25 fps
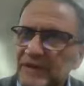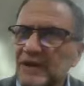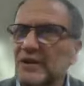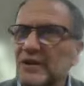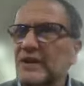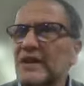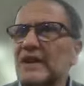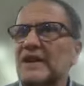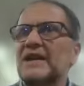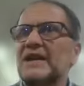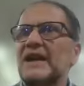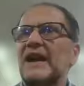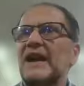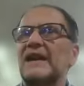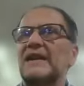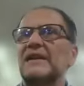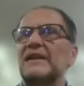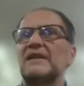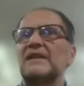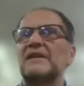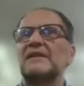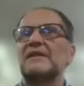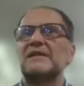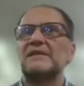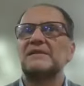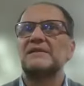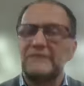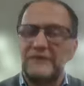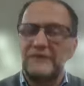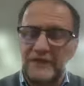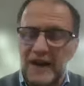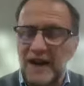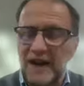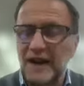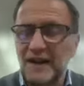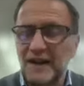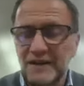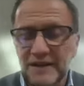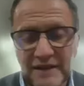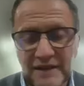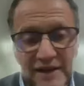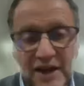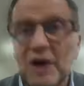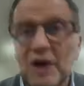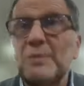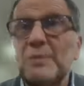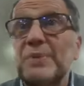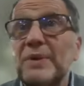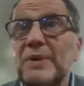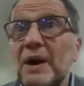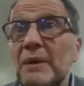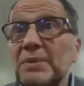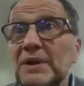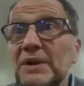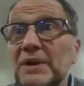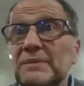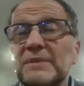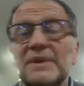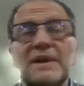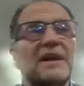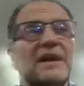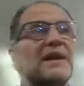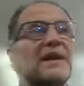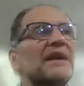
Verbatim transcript: Another canadlo? Fine. No problem.